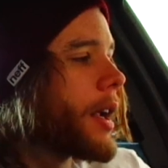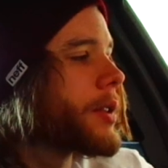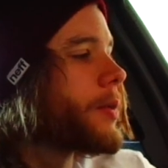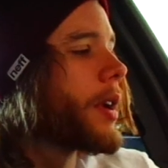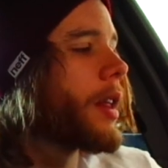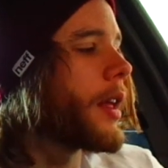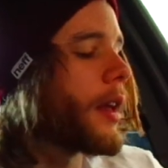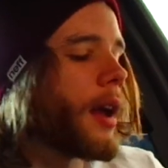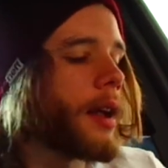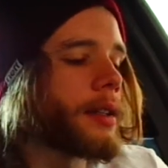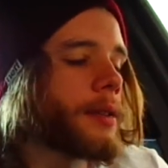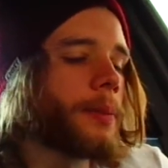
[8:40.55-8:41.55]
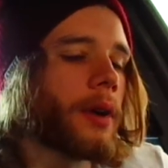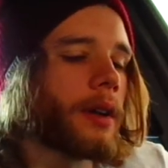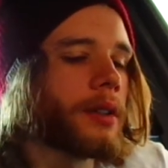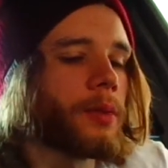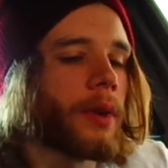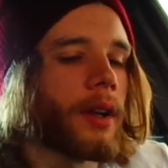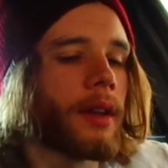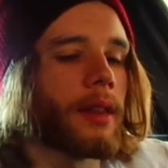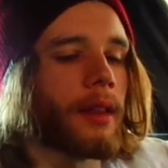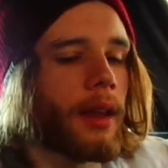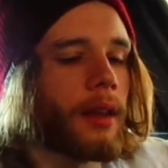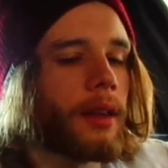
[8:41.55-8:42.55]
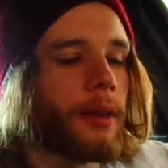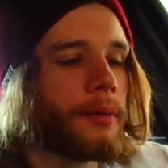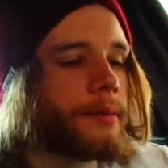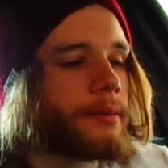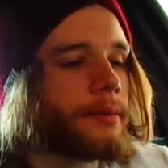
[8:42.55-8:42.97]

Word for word: just wanted like I just probably just wanted to thank you.